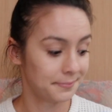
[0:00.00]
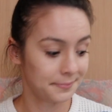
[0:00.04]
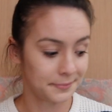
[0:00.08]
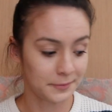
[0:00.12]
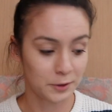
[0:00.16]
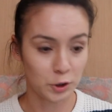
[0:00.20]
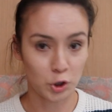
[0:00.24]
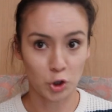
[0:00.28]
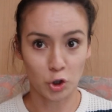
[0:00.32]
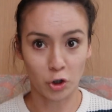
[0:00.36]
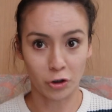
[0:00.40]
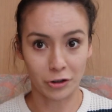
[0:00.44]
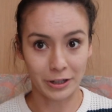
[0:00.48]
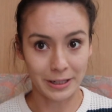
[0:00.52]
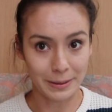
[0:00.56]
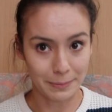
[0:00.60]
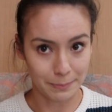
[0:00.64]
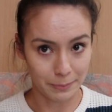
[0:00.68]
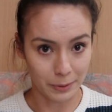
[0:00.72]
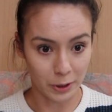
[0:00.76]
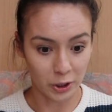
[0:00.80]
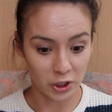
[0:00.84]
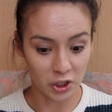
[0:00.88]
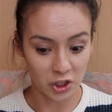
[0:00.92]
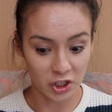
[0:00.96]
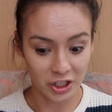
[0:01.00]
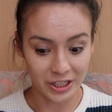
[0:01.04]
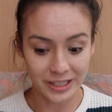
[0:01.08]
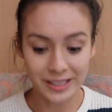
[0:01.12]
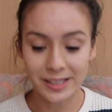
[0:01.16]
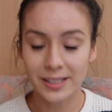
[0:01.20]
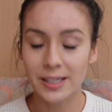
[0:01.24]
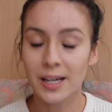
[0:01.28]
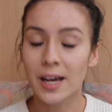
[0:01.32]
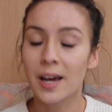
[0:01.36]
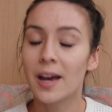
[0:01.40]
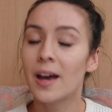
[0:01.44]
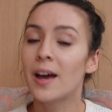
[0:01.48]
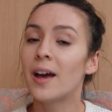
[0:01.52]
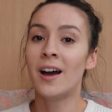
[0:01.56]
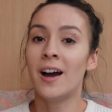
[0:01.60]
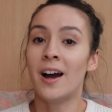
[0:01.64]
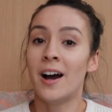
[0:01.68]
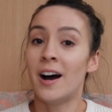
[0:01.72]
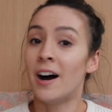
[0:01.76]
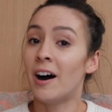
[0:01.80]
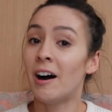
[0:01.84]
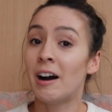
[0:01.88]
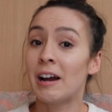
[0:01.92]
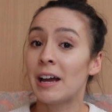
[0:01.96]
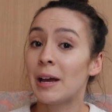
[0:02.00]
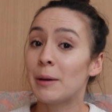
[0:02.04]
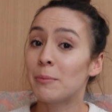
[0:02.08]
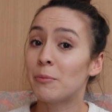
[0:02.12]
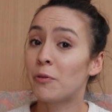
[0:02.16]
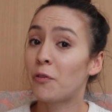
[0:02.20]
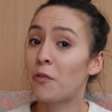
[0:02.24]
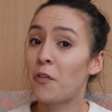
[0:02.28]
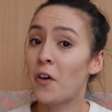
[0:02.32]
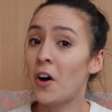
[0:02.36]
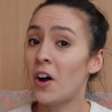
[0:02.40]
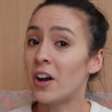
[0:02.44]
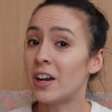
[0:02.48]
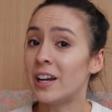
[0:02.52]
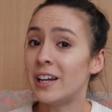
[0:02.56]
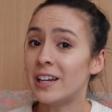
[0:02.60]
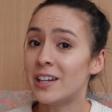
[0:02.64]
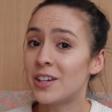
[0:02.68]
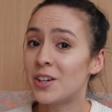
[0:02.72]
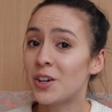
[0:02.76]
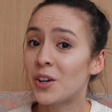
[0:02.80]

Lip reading: Sorry, apologies. I am finally